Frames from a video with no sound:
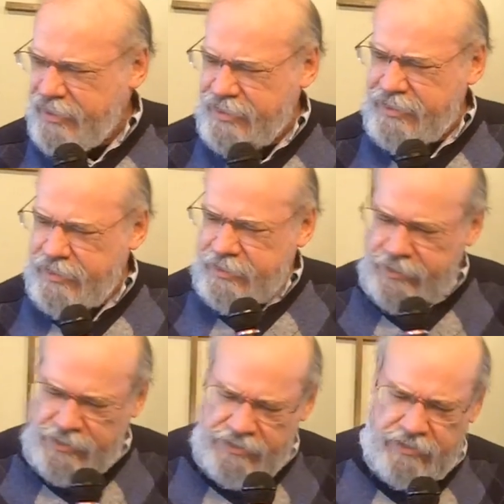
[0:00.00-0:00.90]
Is it a
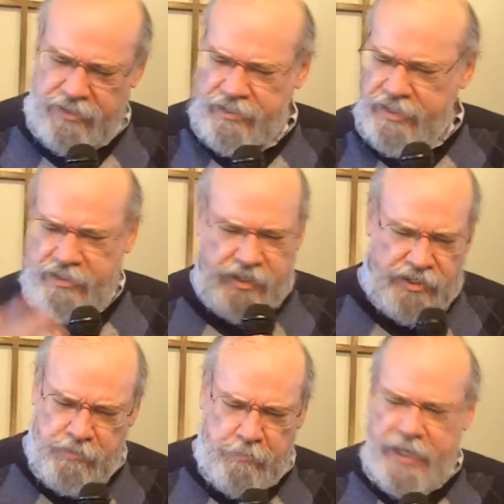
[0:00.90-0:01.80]
nice, an
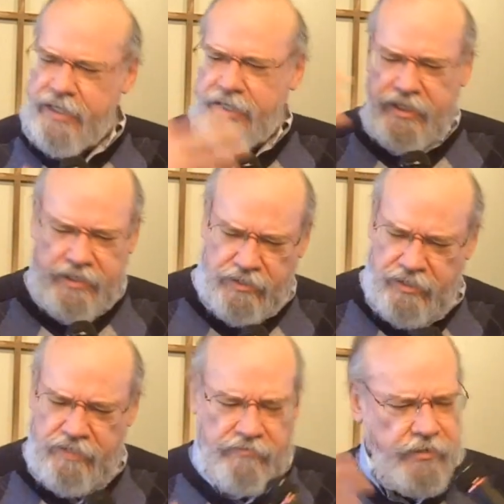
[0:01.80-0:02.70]
anticipating
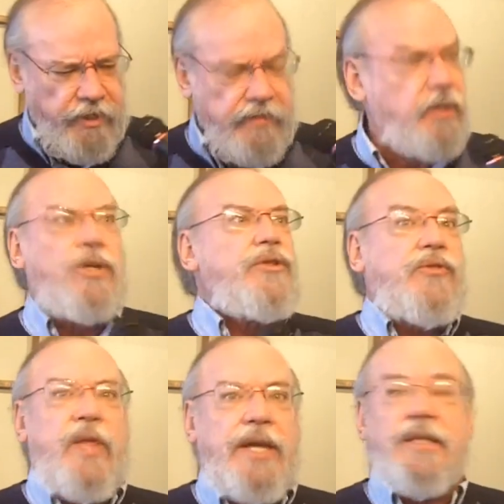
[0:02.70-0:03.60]
delivery of a
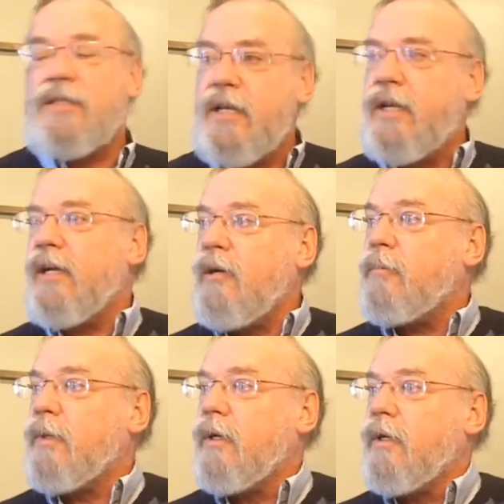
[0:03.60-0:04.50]
good thing that's going to
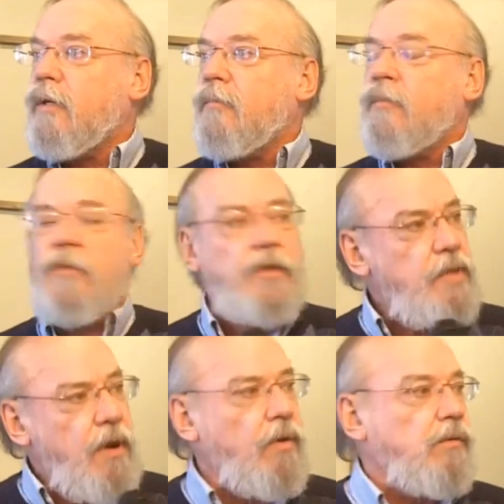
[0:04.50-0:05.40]
help?
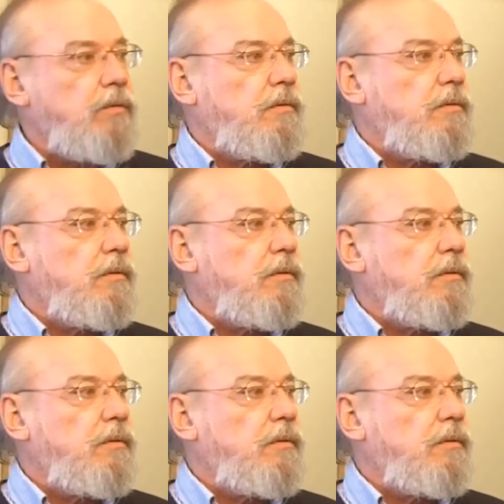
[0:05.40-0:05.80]
No.